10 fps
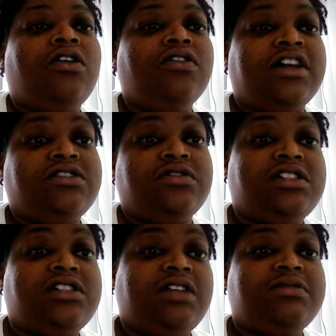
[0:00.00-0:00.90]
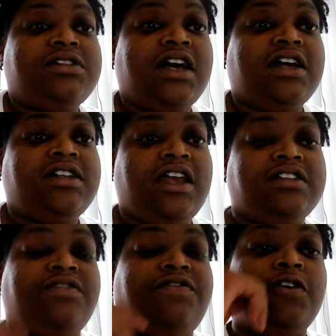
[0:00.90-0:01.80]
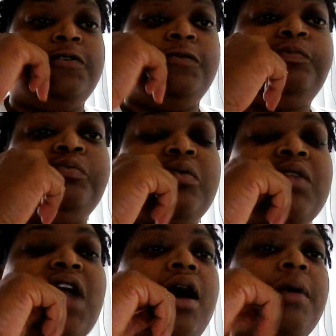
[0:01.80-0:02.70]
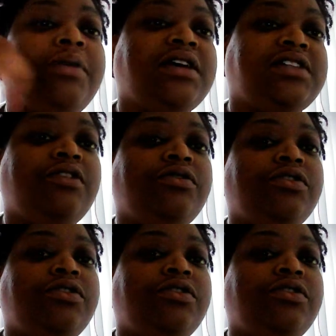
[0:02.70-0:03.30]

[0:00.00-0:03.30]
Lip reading: that's on the same side as the phone. Because I don't